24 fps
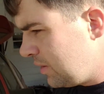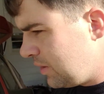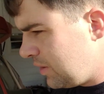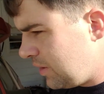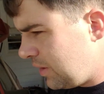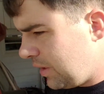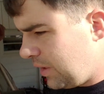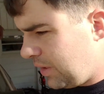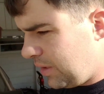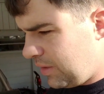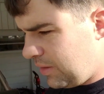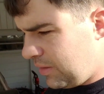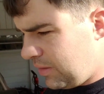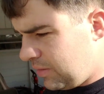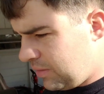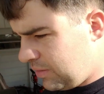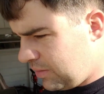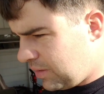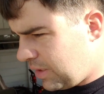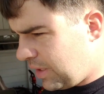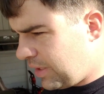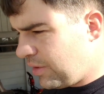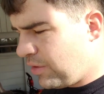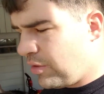And
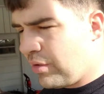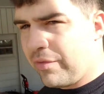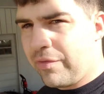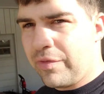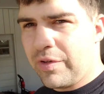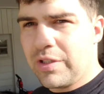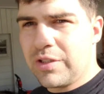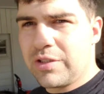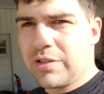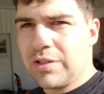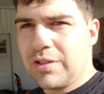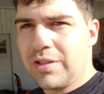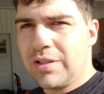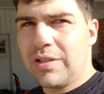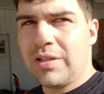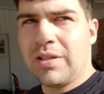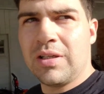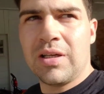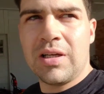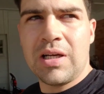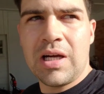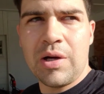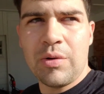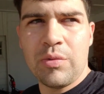I know eventually
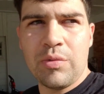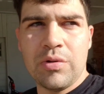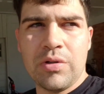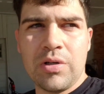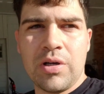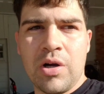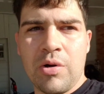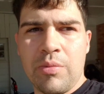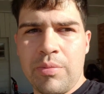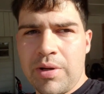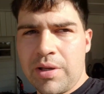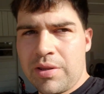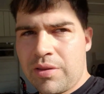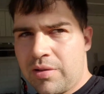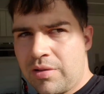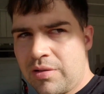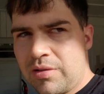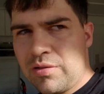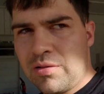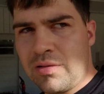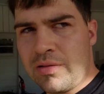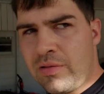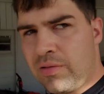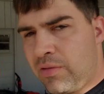I will go
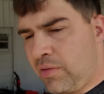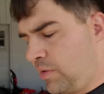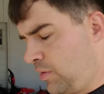methanol,